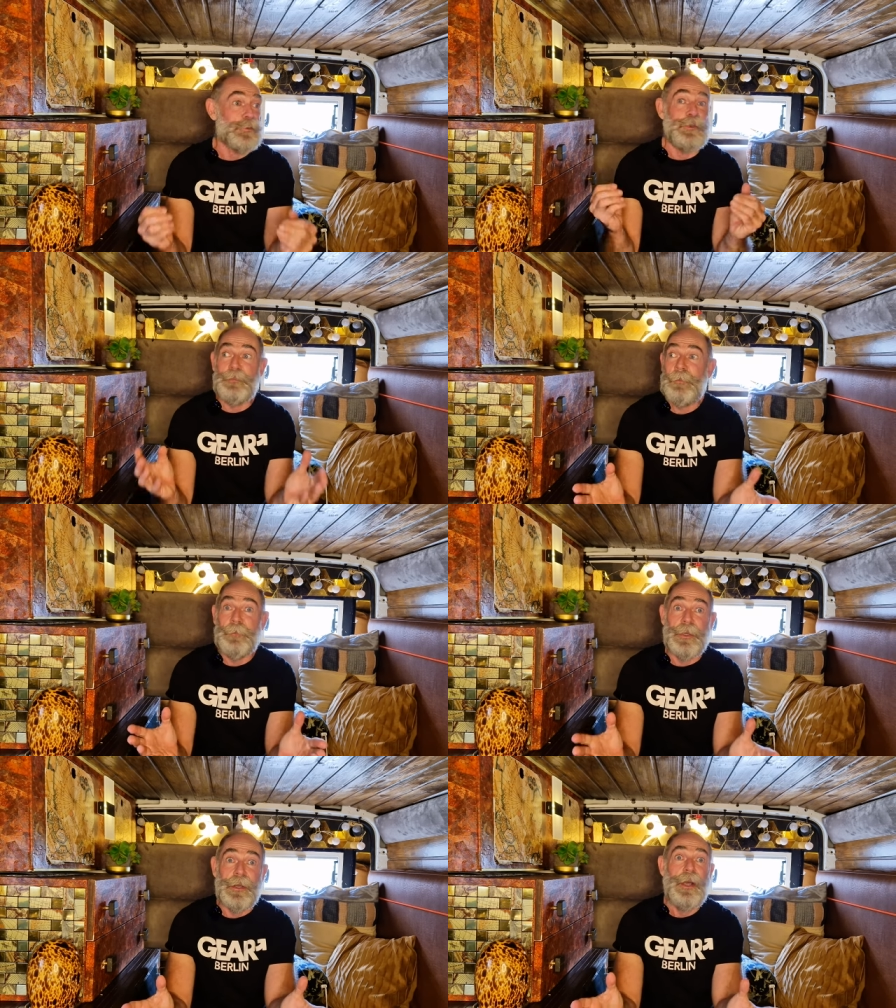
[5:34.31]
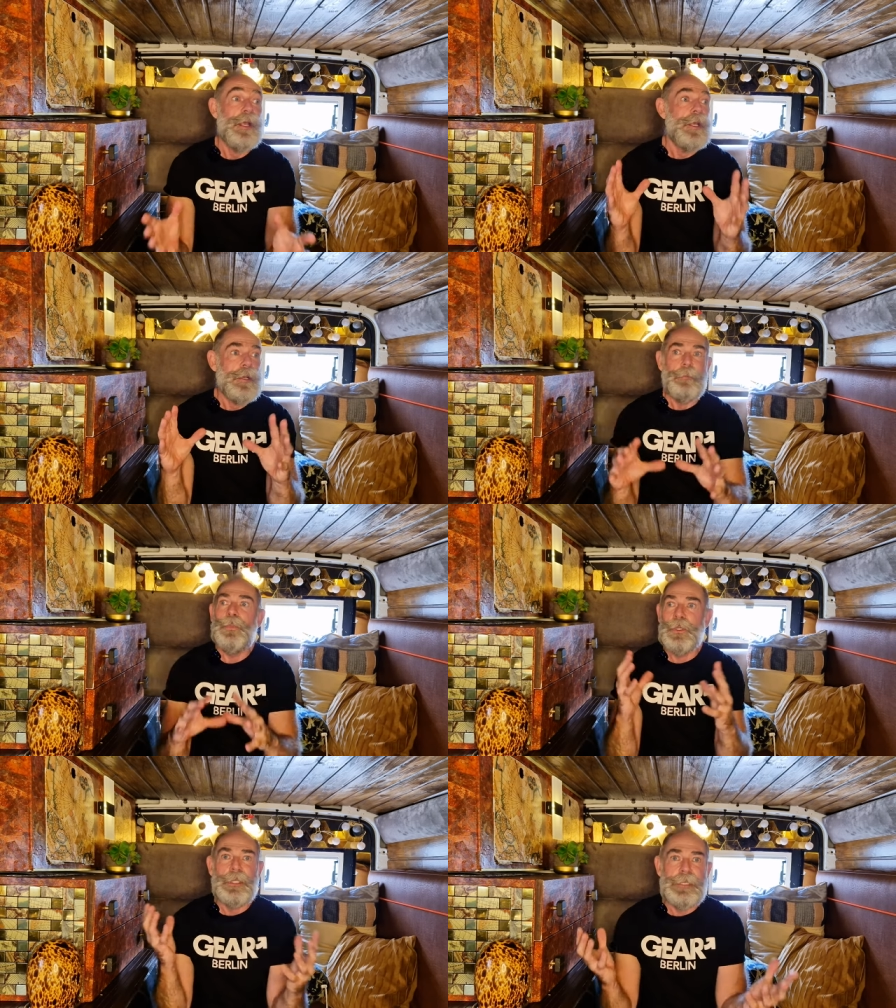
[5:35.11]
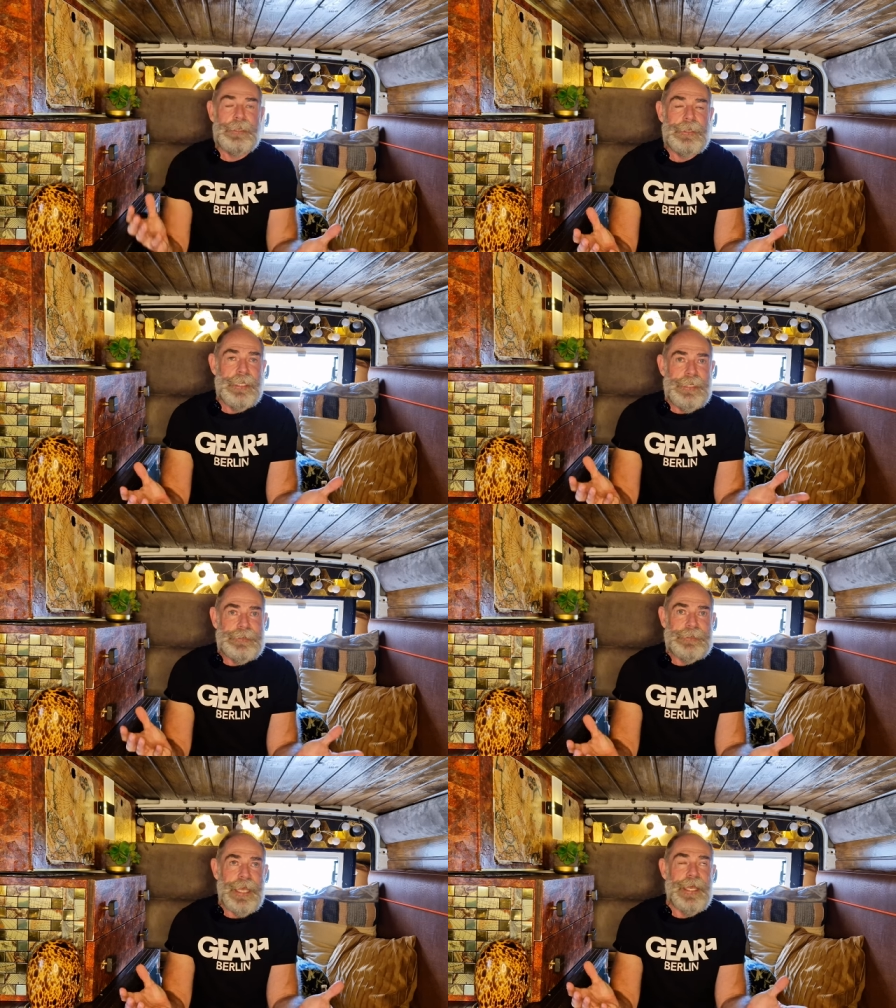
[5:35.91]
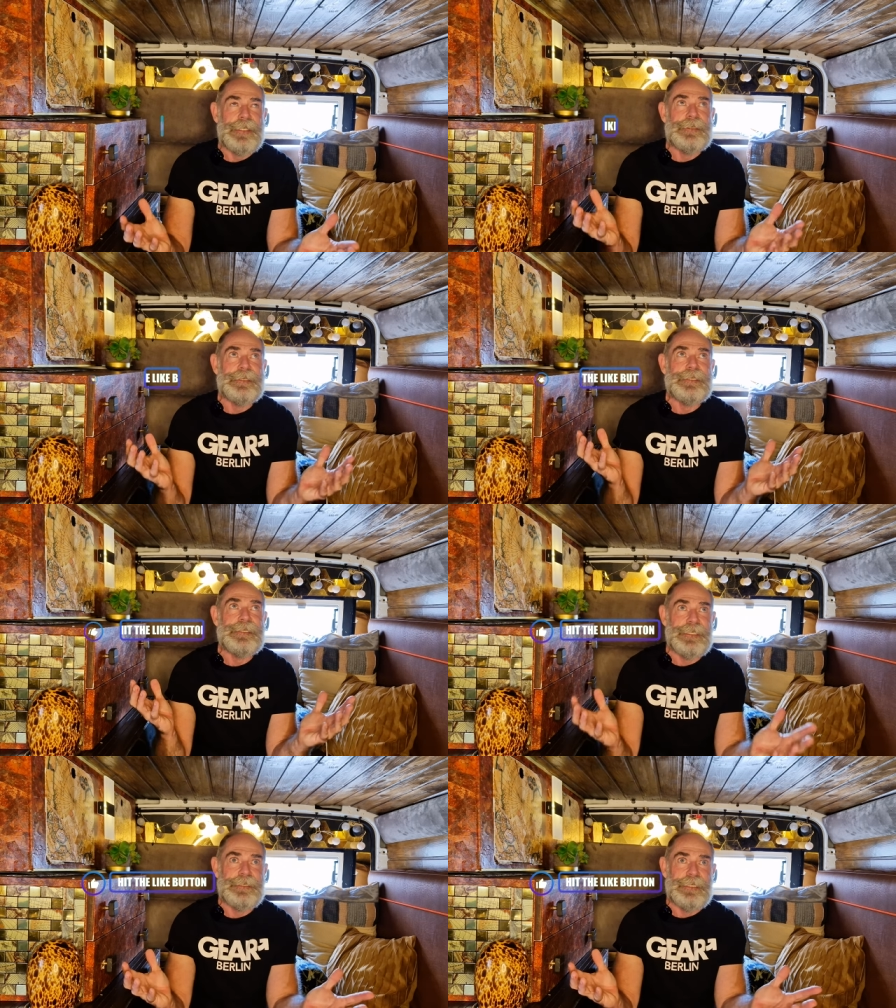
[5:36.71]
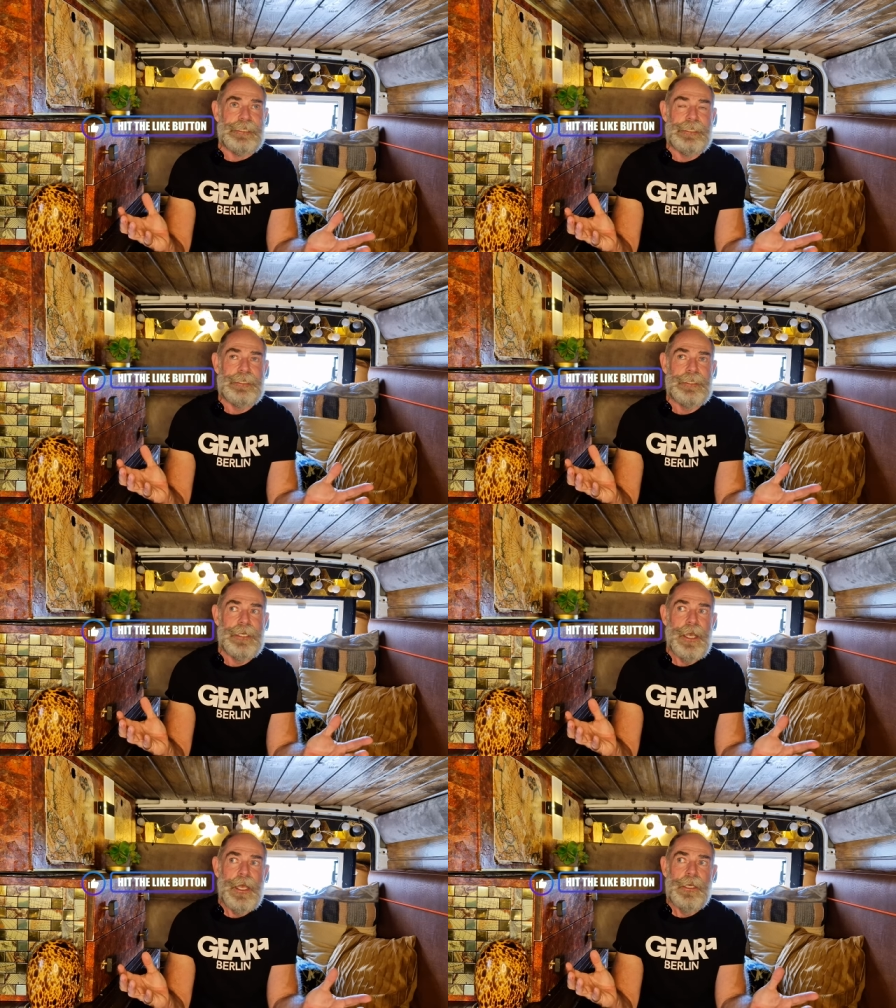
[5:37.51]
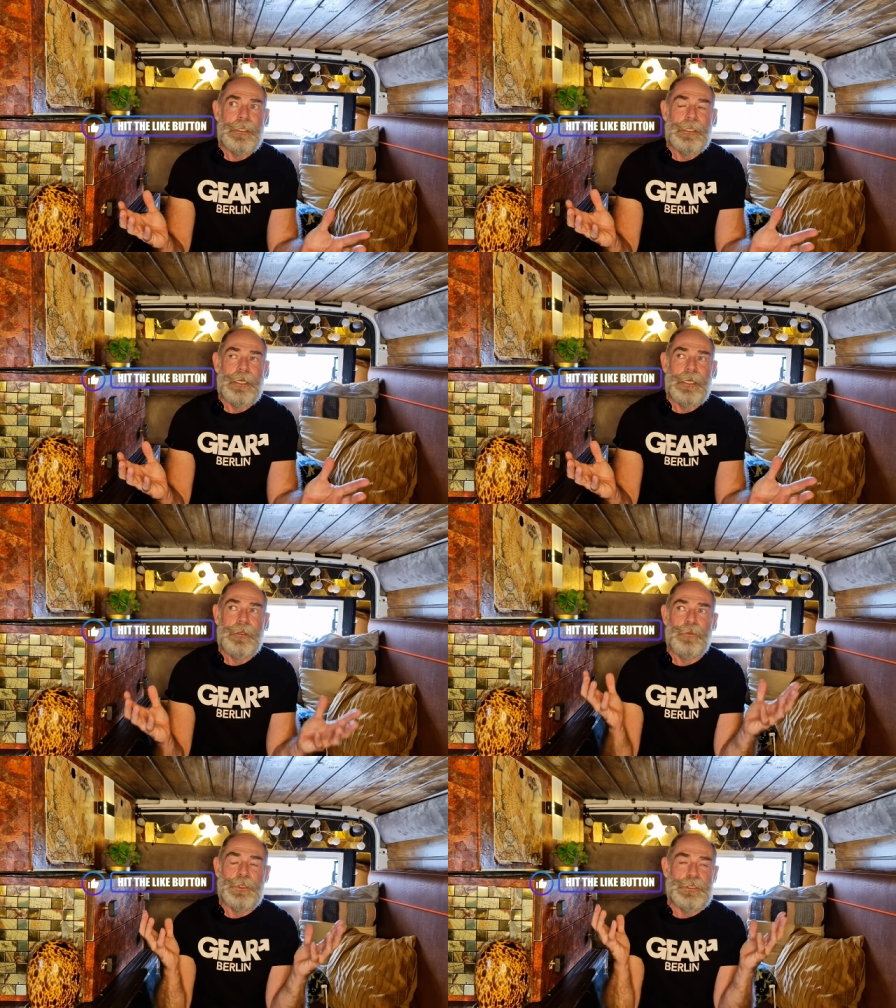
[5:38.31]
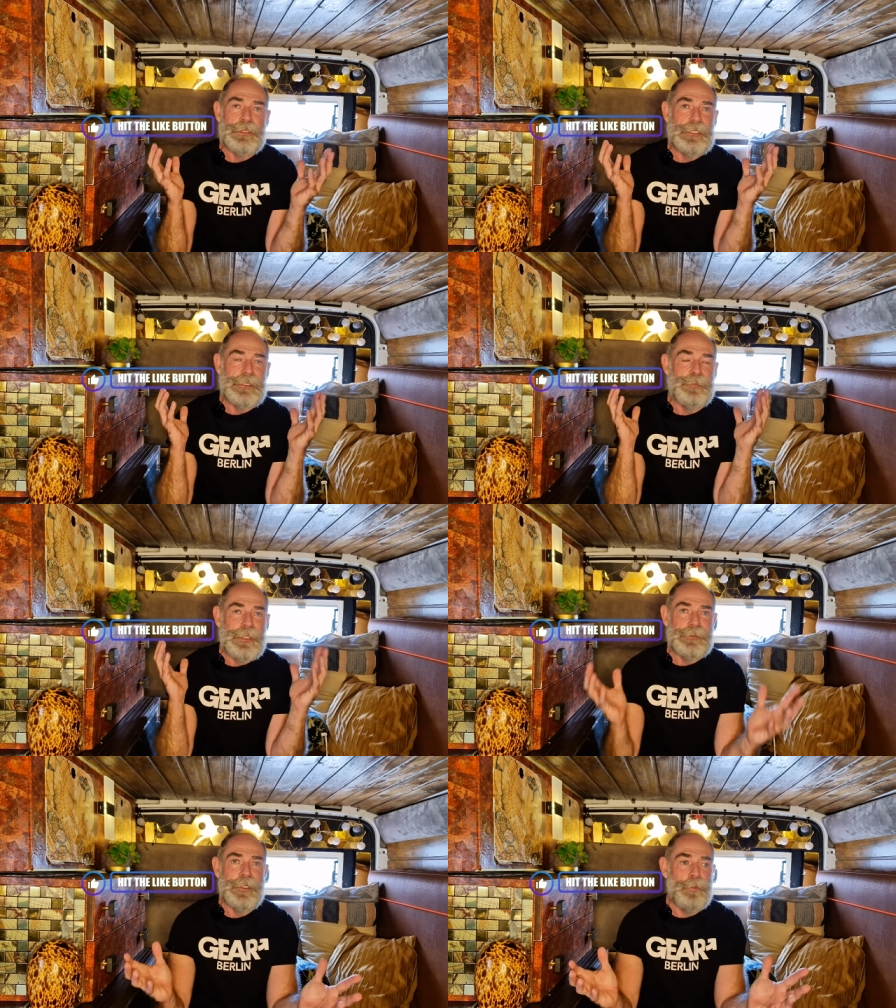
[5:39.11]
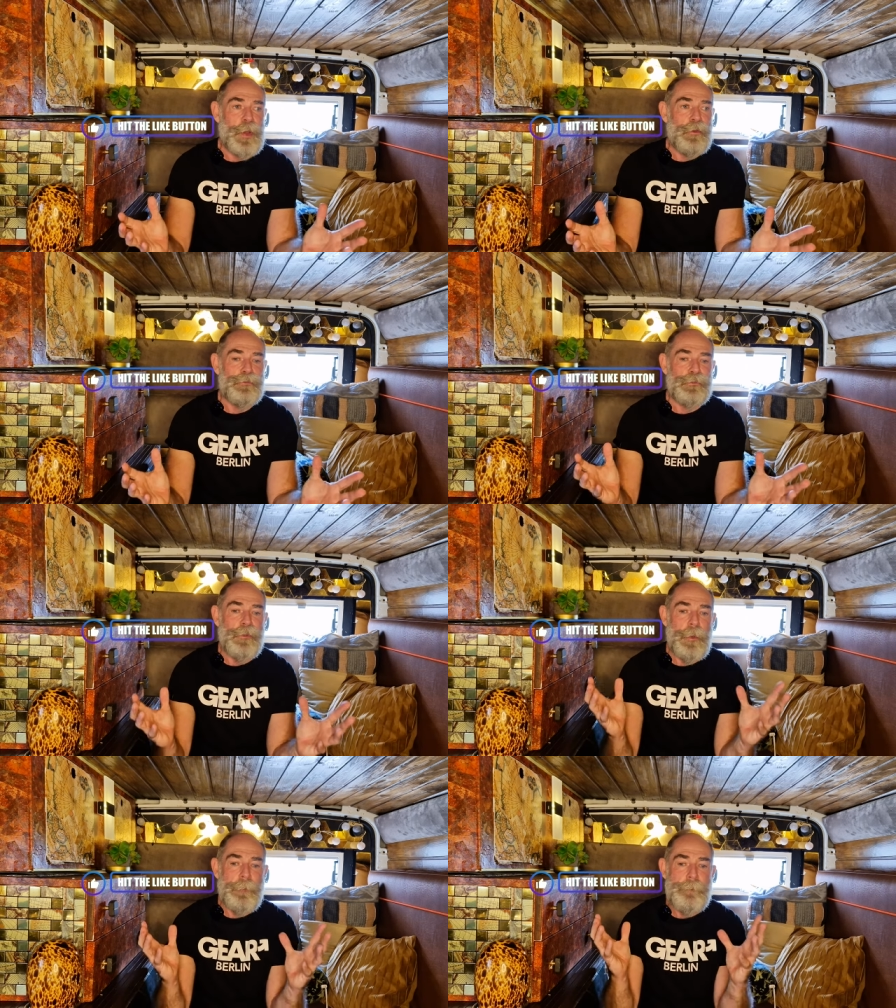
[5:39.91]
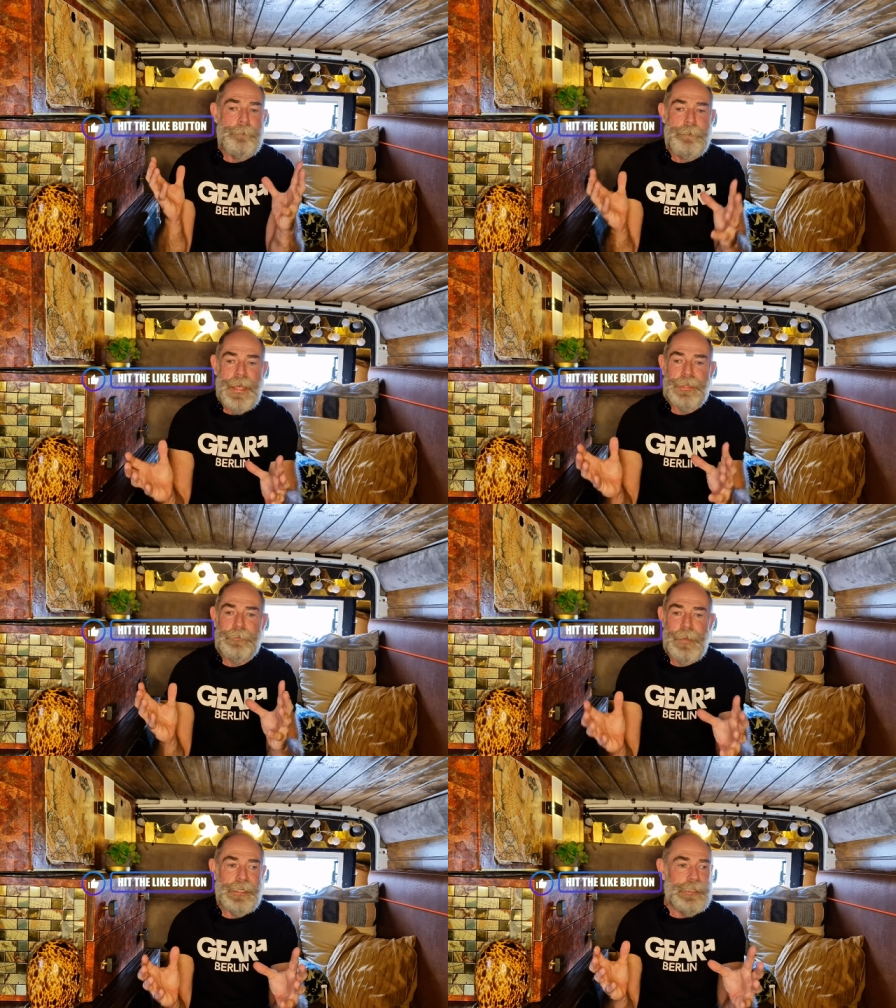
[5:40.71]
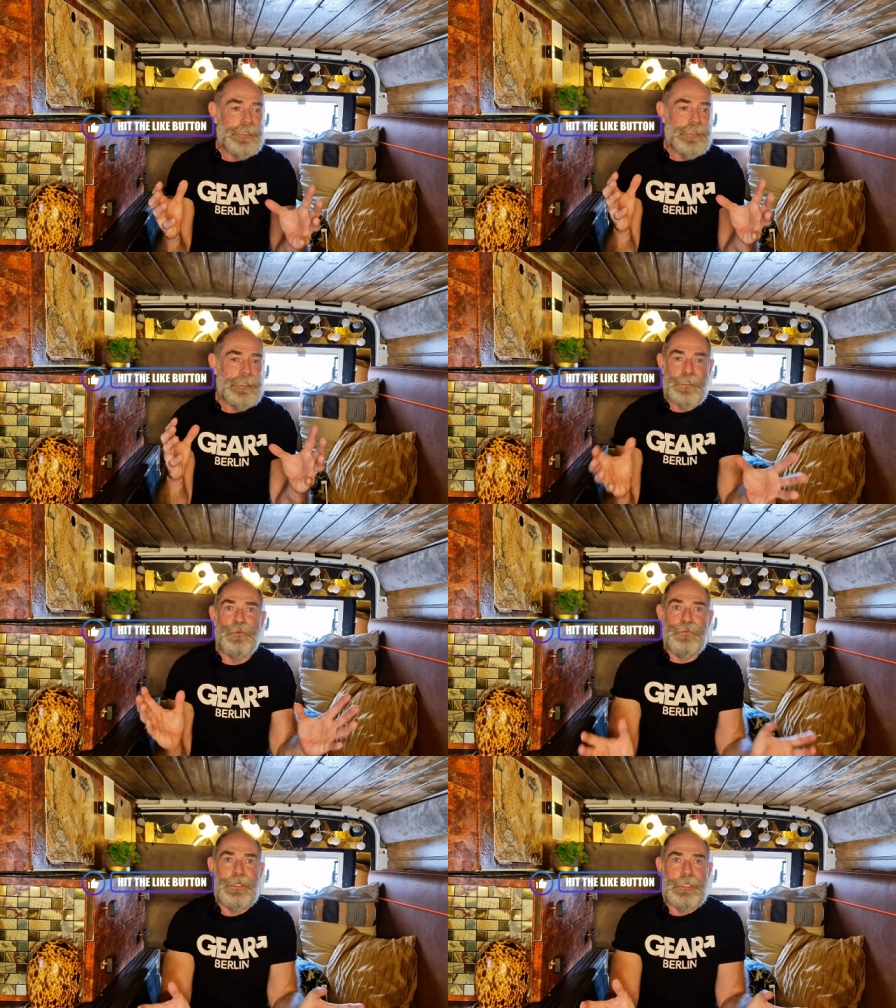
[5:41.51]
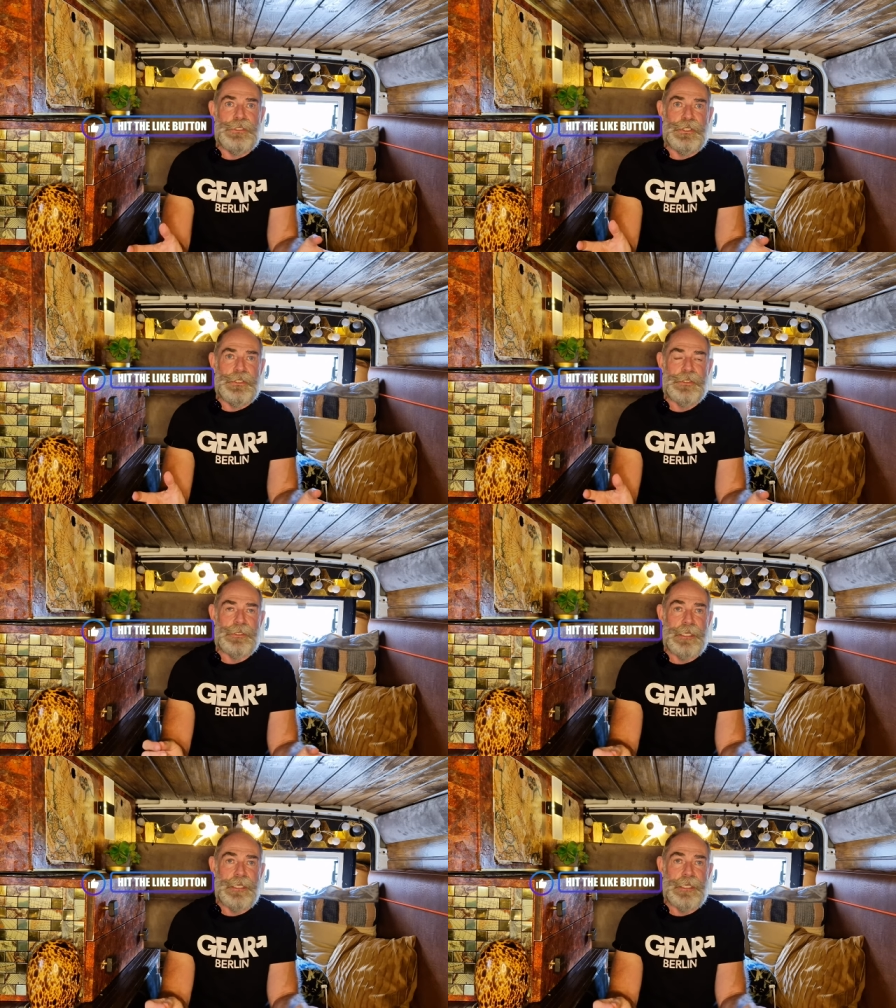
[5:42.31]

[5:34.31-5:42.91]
Remember, Berlin is a city which is built up of many, many little villages.